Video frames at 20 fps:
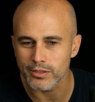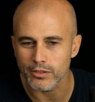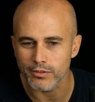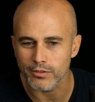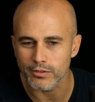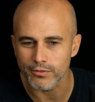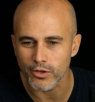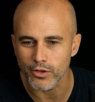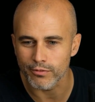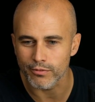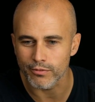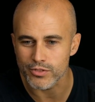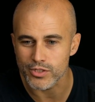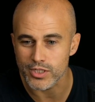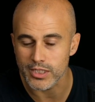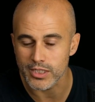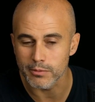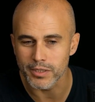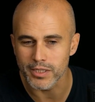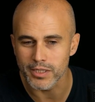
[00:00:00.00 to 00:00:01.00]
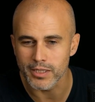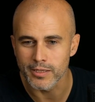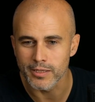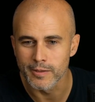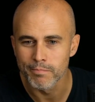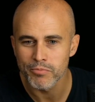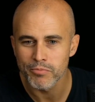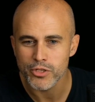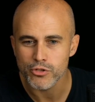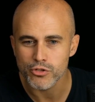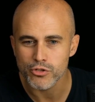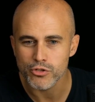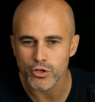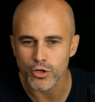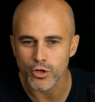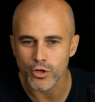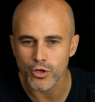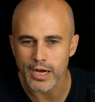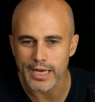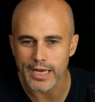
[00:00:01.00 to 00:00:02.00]
of CDP.
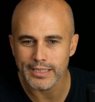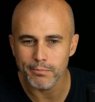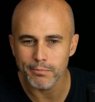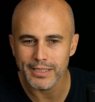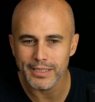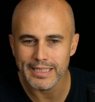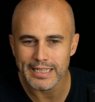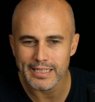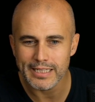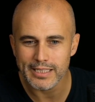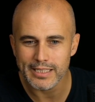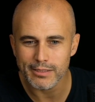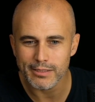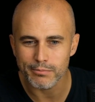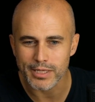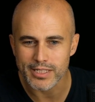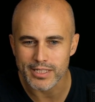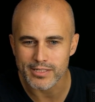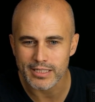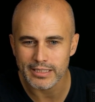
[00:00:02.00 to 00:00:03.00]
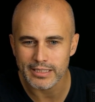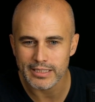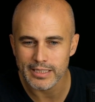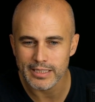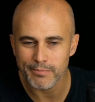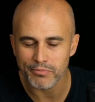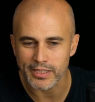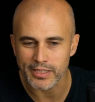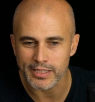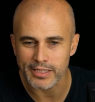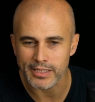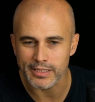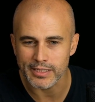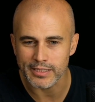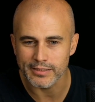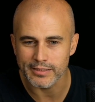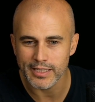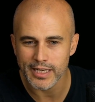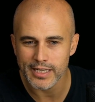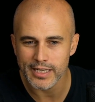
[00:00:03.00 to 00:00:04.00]
So at the beginning, basically,
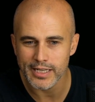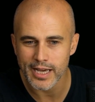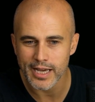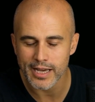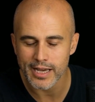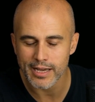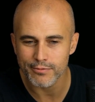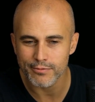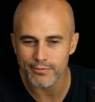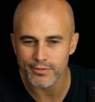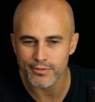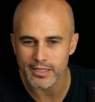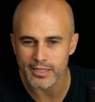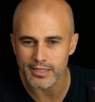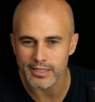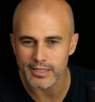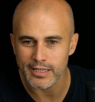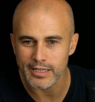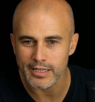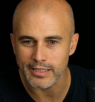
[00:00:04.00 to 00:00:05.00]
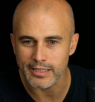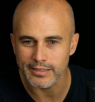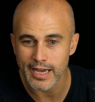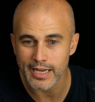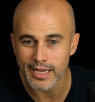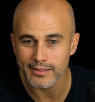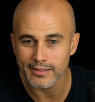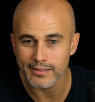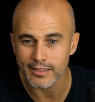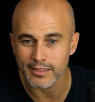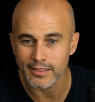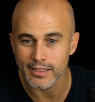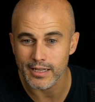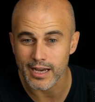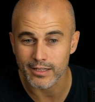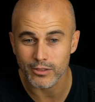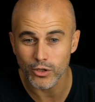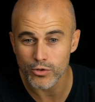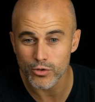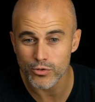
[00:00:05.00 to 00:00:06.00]
they had
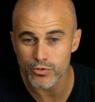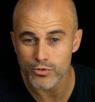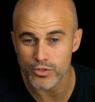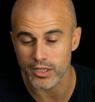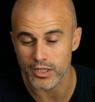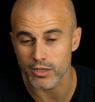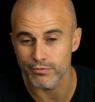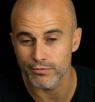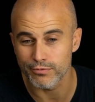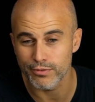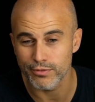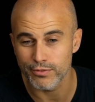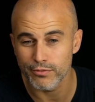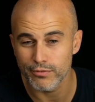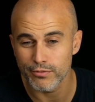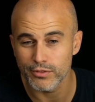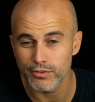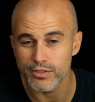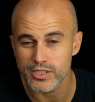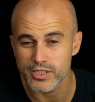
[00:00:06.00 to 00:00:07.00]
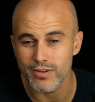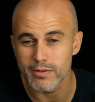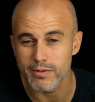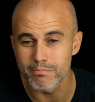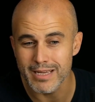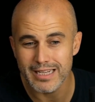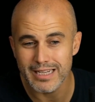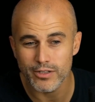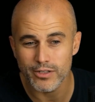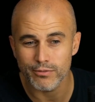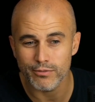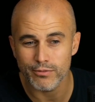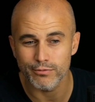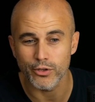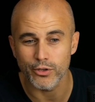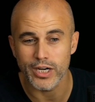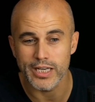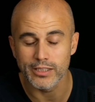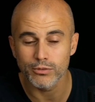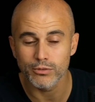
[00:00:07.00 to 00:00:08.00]
a closing of 57 million
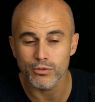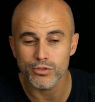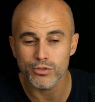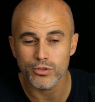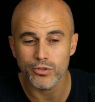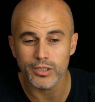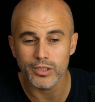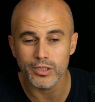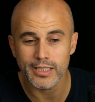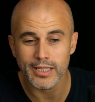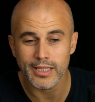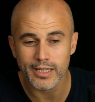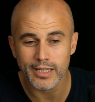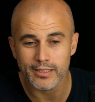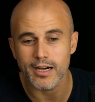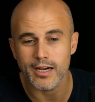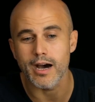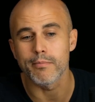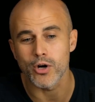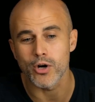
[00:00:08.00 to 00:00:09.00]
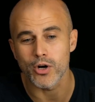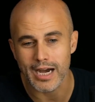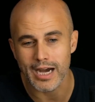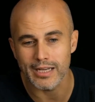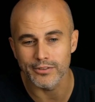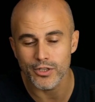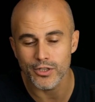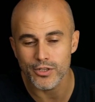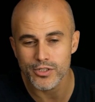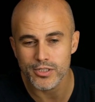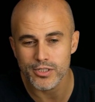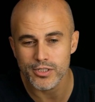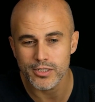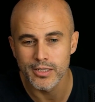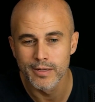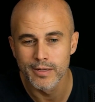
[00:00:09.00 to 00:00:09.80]
for industry tech, among others,